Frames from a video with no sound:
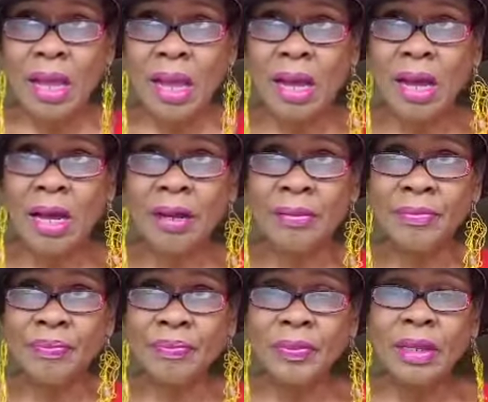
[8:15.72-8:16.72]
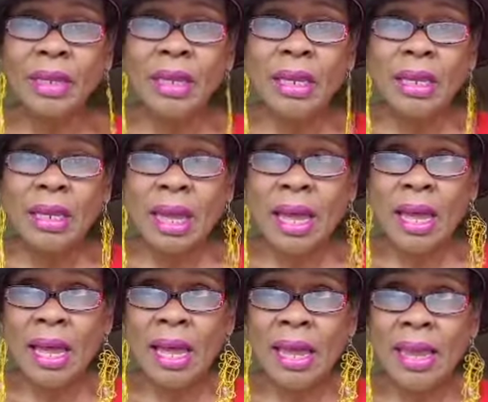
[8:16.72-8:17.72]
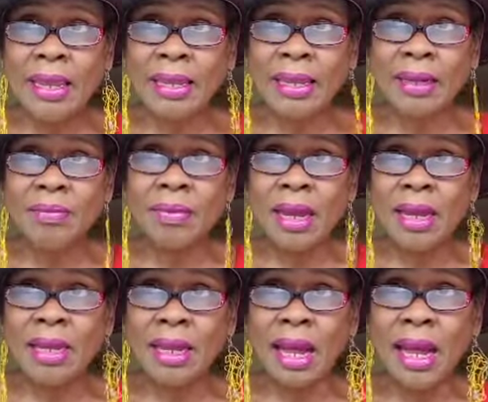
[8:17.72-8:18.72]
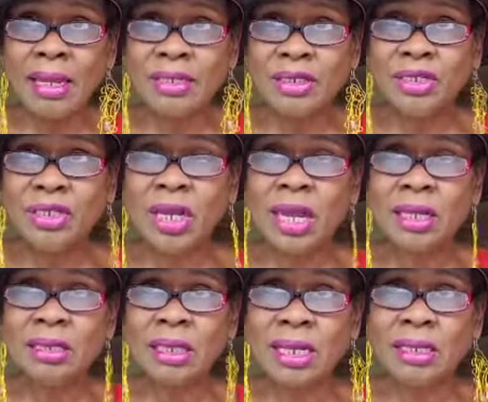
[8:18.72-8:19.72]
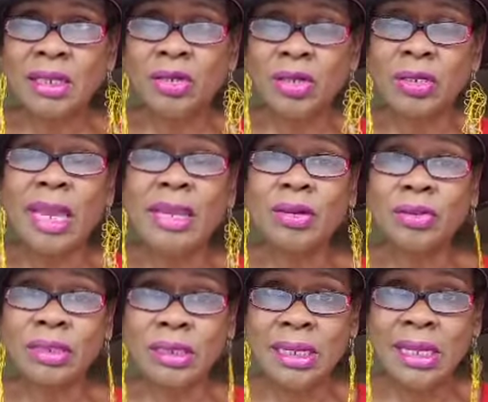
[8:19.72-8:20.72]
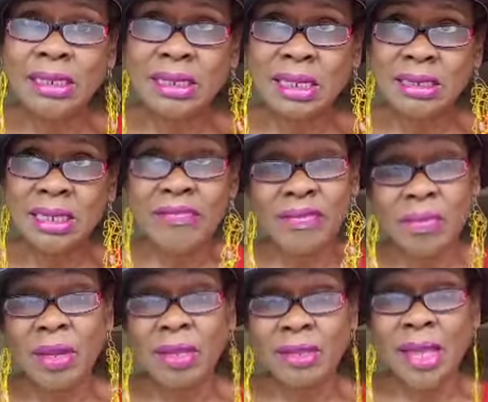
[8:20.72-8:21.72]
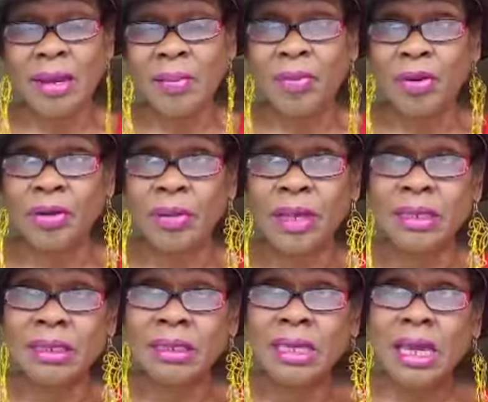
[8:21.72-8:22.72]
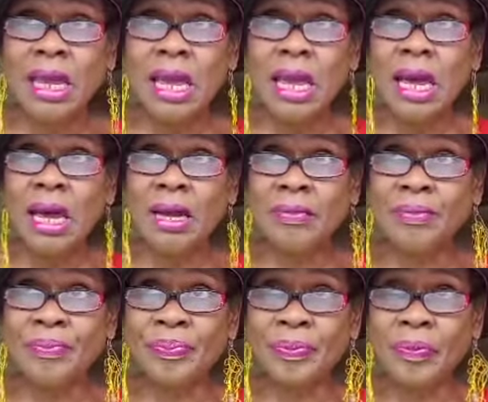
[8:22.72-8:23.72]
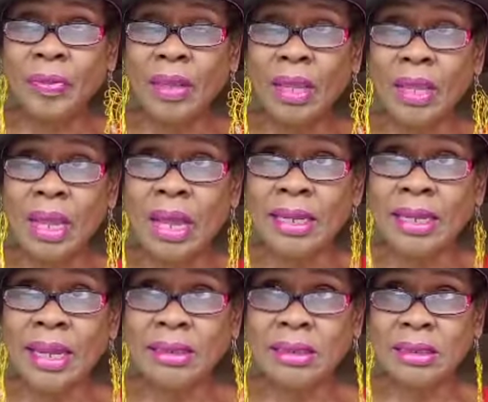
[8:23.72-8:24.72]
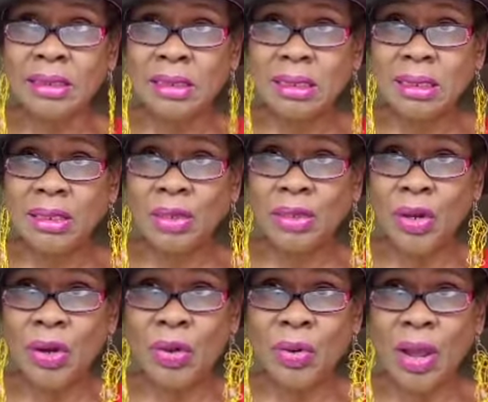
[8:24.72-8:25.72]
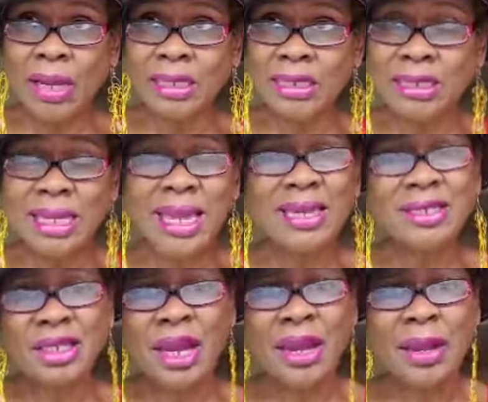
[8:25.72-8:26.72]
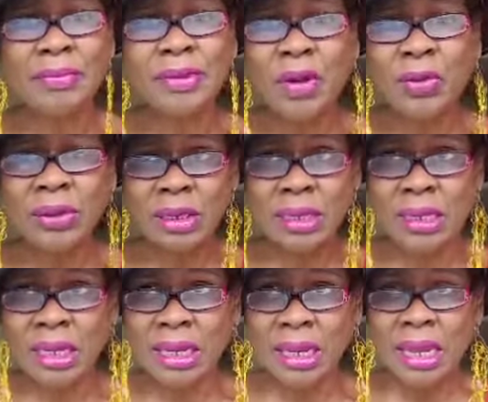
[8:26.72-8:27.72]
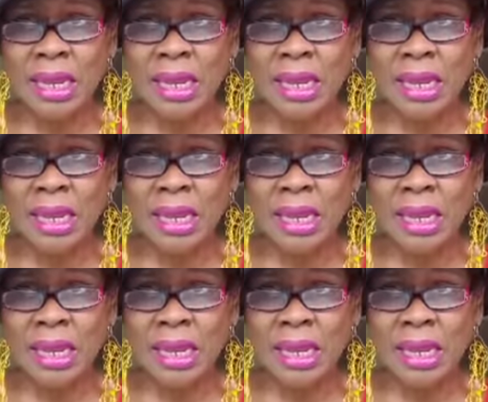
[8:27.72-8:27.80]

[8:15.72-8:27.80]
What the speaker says: I get my eyes checked. You got to go to the dentist. I have to make that appointment. I just get a checkup totally.